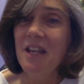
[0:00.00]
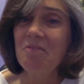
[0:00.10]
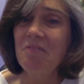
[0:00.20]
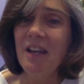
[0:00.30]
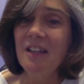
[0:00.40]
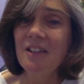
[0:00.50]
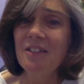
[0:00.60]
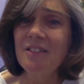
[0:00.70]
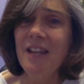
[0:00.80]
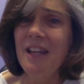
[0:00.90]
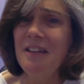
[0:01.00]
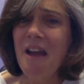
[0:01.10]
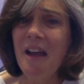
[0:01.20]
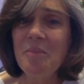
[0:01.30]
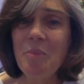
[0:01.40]
and regular and
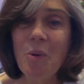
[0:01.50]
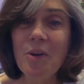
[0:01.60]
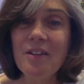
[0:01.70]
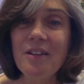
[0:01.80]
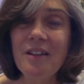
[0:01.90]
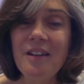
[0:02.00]
not important.